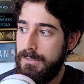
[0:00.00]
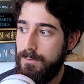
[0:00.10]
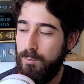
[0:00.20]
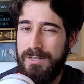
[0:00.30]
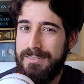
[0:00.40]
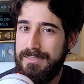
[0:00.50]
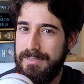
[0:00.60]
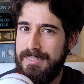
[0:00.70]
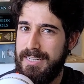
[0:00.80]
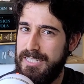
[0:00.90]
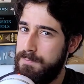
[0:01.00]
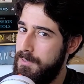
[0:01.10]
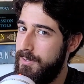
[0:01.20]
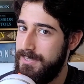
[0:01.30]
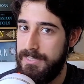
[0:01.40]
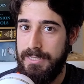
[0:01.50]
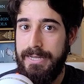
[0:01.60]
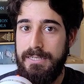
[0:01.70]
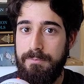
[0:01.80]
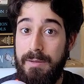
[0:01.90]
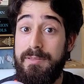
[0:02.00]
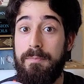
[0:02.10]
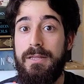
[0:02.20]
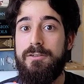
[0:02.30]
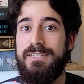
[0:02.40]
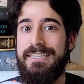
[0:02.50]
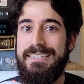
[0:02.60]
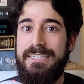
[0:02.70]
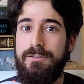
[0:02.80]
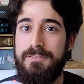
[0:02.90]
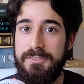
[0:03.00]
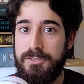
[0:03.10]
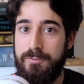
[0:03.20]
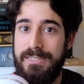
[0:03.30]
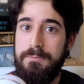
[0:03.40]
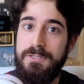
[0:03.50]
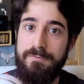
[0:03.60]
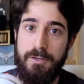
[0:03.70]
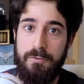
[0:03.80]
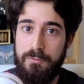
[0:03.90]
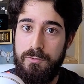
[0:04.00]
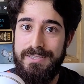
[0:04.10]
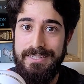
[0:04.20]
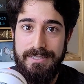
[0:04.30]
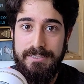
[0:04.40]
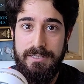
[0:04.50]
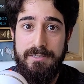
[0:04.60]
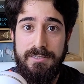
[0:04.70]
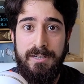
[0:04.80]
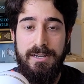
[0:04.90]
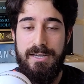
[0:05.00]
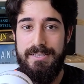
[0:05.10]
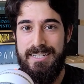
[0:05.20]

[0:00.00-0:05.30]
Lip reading: what this experience is like. Maybe the players can hear the screams of the crew in the distance as they